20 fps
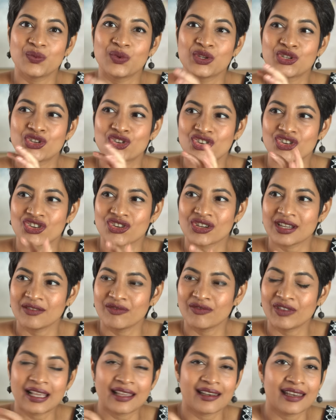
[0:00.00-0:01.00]
which
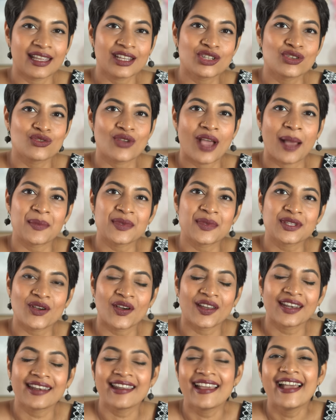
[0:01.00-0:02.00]
will connect you to
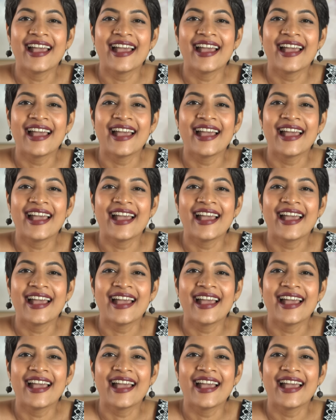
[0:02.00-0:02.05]
Amazon.